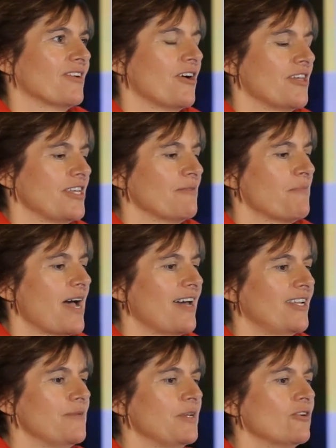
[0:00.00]
I think
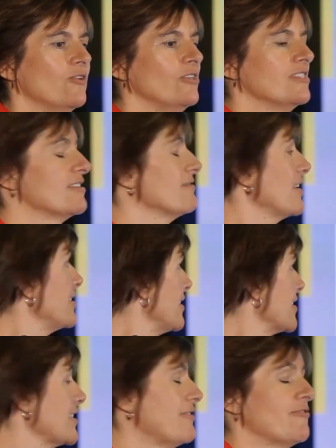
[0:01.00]
partly because, as you can
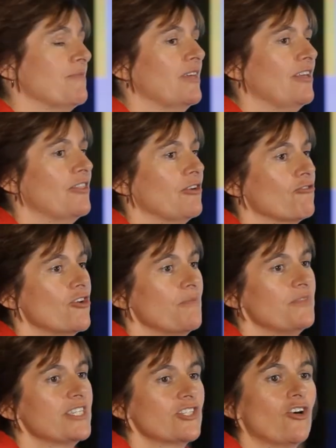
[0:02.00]
see from the group,
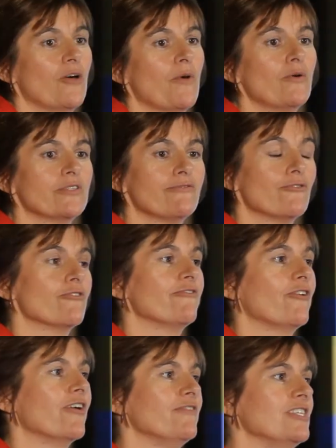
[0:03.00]
this time I was 4 or
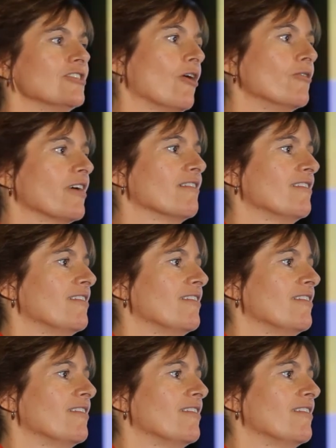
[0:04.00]
5 years older